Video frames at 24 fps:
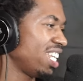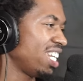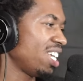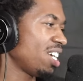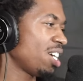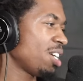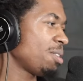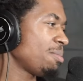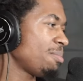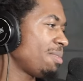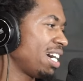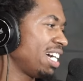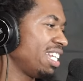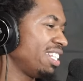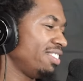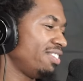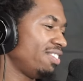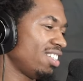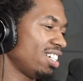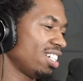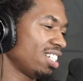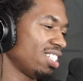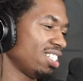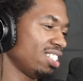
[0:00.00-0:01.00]
And everybody
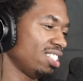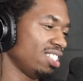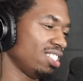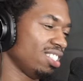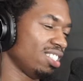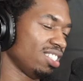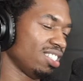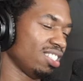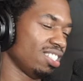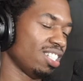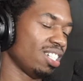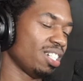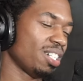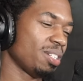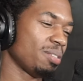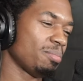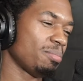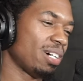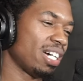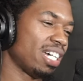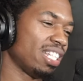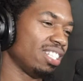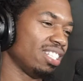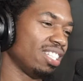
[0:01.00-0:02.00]
fucking,
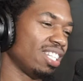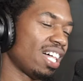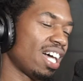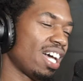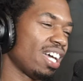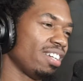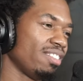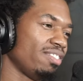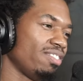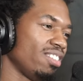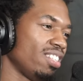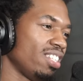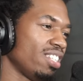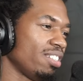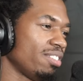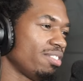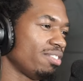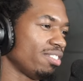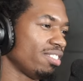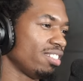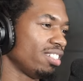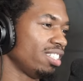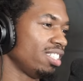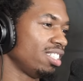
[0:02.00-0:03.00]
everybody life
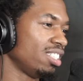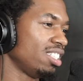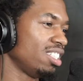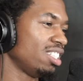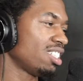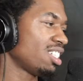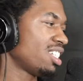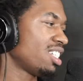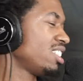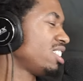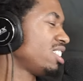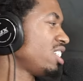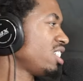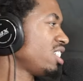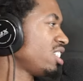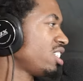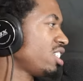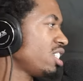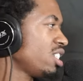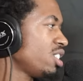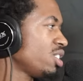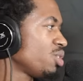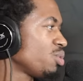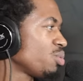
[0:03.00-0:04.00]
different. Because this
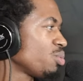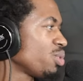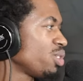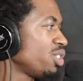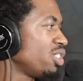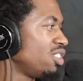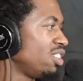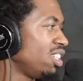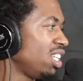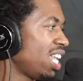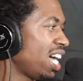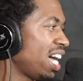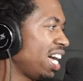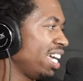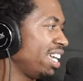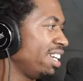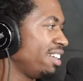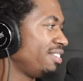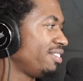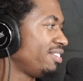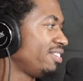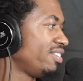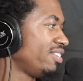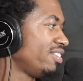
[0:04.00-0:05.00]
shit is real life.
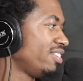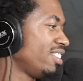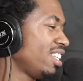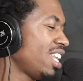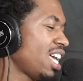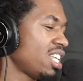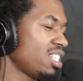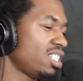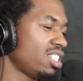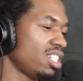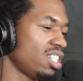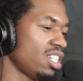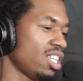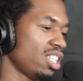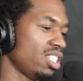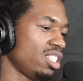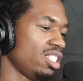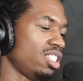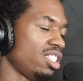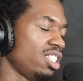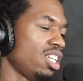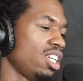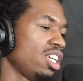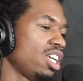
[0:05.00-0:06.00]
That's another
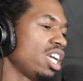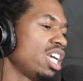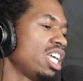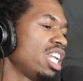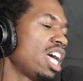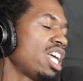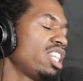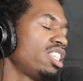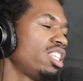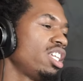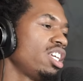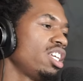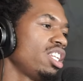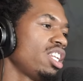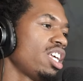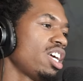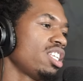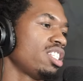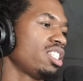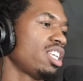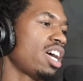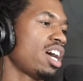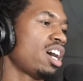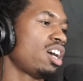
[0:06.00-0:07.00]
thing. And I think
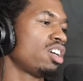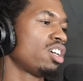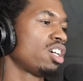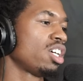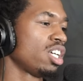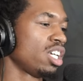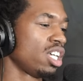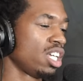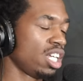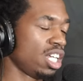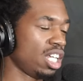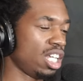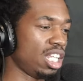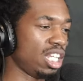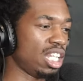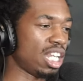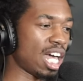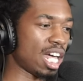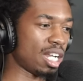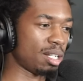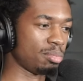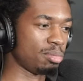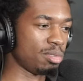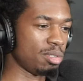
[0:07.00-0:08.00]
that's how a
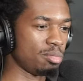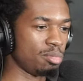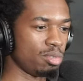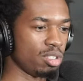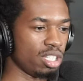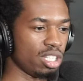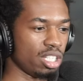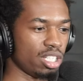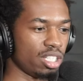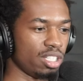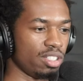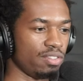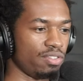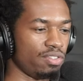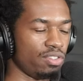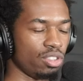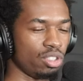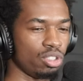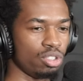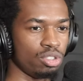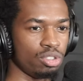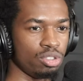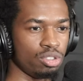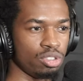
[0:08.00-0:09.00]
lot of people get
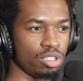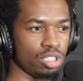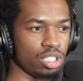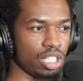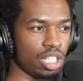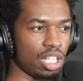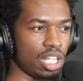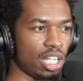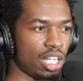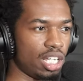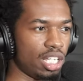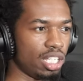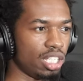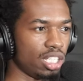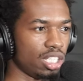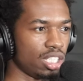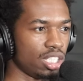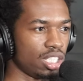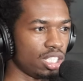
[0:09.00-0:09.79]
confused, like,